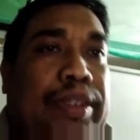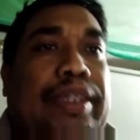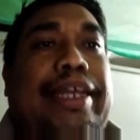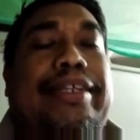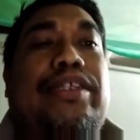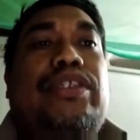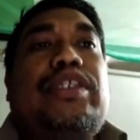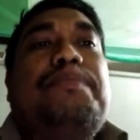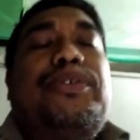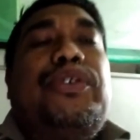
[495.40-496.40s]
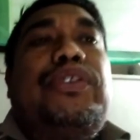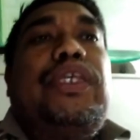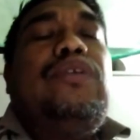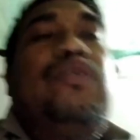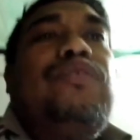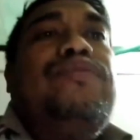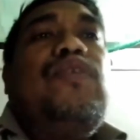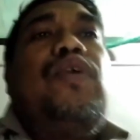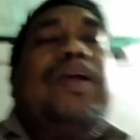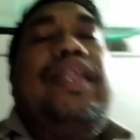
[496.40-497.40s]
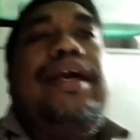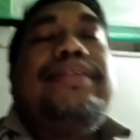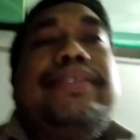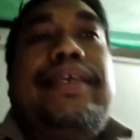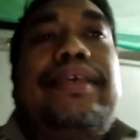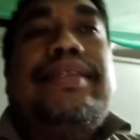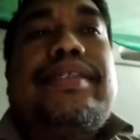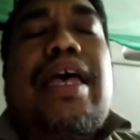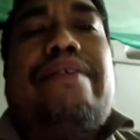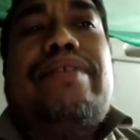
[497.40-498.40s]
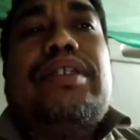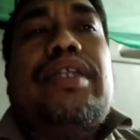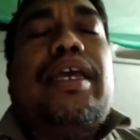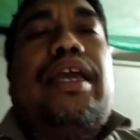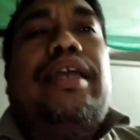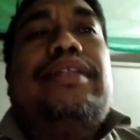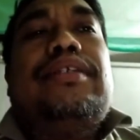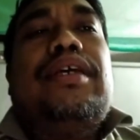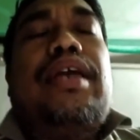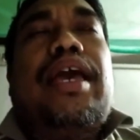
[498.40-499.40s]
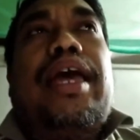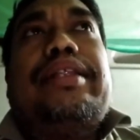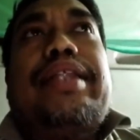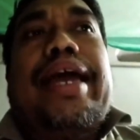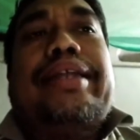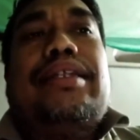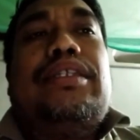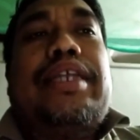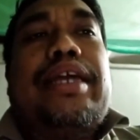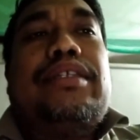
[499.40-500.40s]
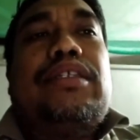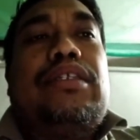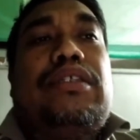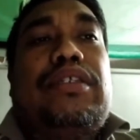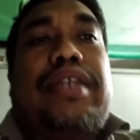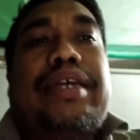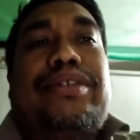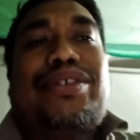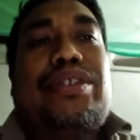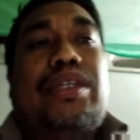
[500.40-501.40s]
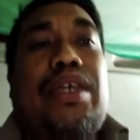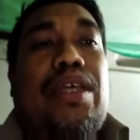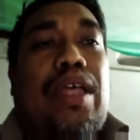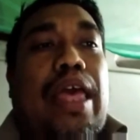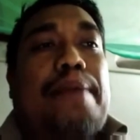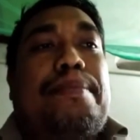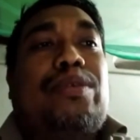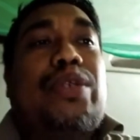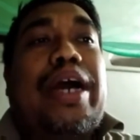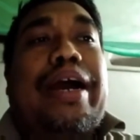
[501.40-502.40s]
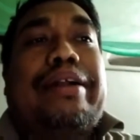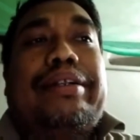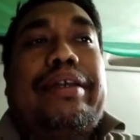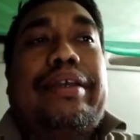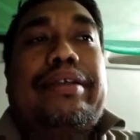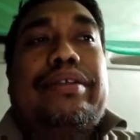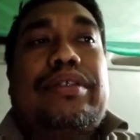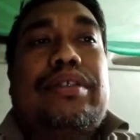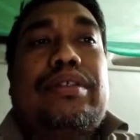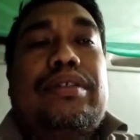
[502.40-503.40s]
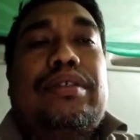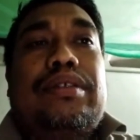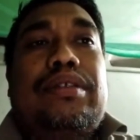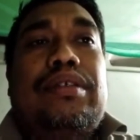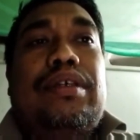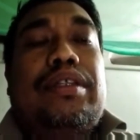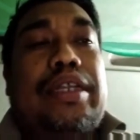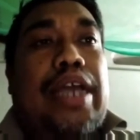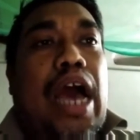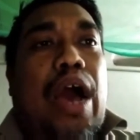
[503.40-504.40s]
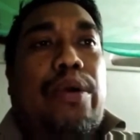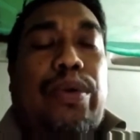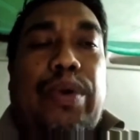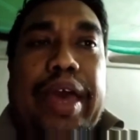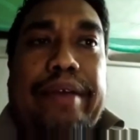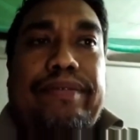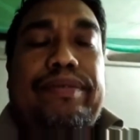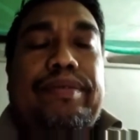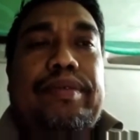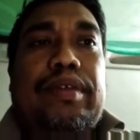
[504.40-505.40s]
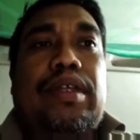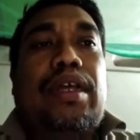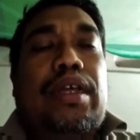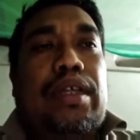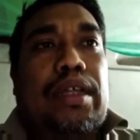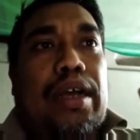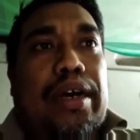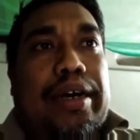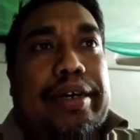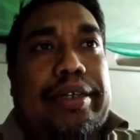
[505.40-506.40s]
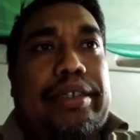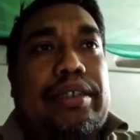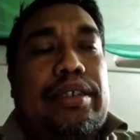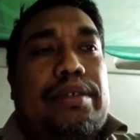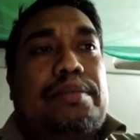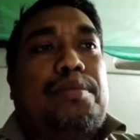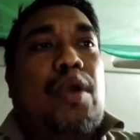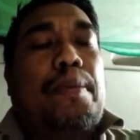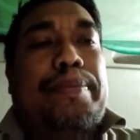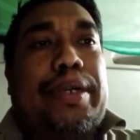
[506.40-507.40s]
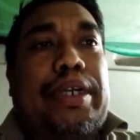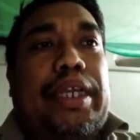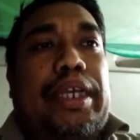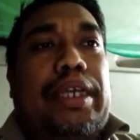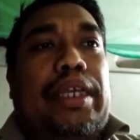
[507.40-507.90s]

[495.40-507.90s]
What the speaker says: That is chapters include for class 6, 7, 8 and 9 and 10 standard about articles. Then how you have heard it properly